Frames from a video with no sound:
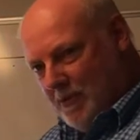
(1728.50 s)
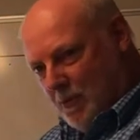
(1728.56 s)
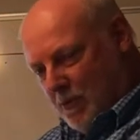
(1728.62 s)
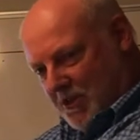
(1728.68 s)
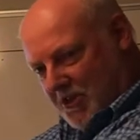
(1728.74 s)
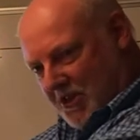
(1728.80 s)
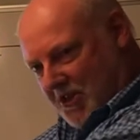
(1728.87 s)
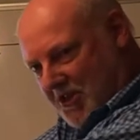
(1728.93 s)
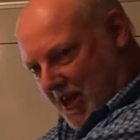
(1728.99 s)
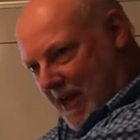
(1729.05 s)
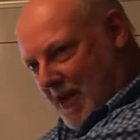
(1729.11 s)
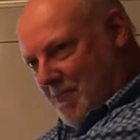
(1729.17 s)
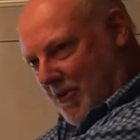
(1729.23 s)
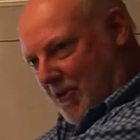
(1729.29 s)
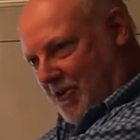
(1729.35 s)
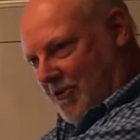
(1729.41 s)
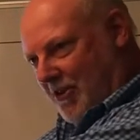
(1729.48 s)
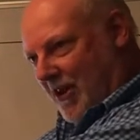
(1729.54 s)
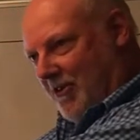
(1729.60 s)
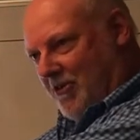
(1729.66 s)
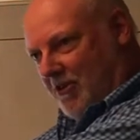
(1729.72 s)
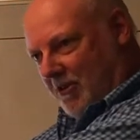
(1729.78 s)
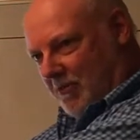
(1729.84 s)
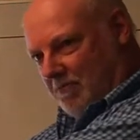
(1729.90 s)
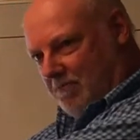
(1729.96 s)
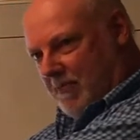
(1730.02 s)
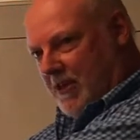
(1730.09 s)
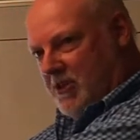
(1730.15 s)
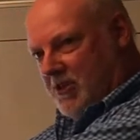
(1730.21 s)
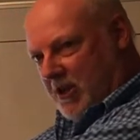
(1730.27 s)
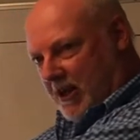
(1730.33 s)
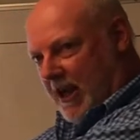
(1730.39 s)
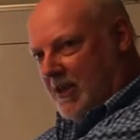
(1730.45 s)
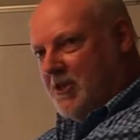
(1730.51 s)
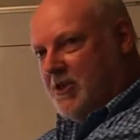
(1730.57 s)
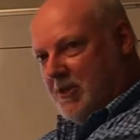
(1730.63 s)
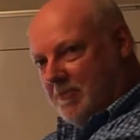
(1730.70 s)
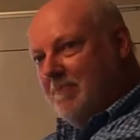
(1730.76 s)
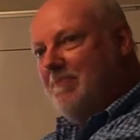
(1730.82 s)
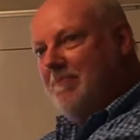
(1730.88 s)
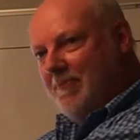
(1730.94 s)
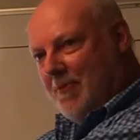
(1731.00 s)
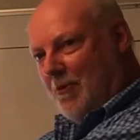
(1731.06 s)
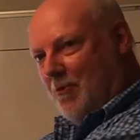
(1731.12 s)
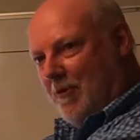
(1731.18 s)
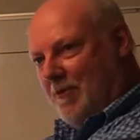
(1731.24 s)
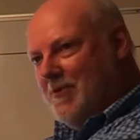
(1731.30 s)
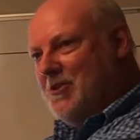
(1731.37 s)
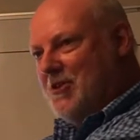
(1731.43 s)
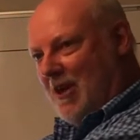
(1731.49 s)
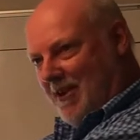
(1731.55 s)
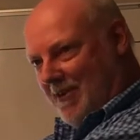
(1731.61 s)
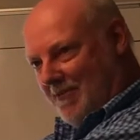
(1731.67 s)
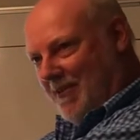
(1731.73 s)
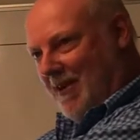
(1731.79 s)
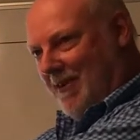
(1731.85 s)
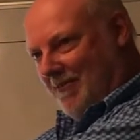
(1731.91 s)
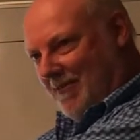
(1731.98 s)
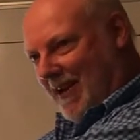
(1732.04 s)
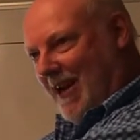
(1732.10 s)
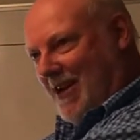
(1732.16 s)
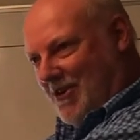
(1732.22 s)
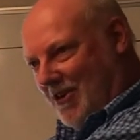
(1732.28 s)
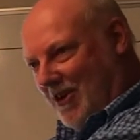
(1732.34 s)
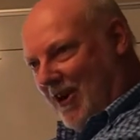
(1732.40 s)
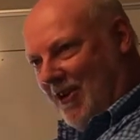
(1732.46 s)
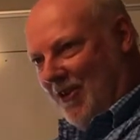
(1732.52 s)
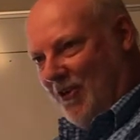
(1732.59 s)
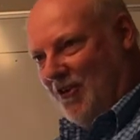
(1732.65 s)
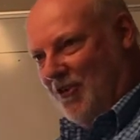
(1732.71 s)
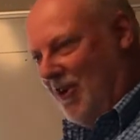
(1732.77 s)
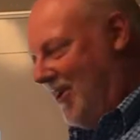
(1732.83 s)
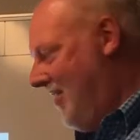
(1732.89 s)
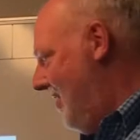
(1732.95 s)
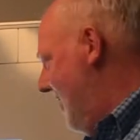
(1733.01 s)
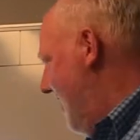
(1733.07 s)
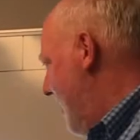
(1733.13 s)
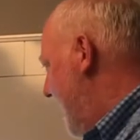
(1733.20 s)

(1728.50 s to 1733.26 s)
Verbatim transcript: towards the sea because that's the, that's the custom with rivers. They, they, they need to go to the sea.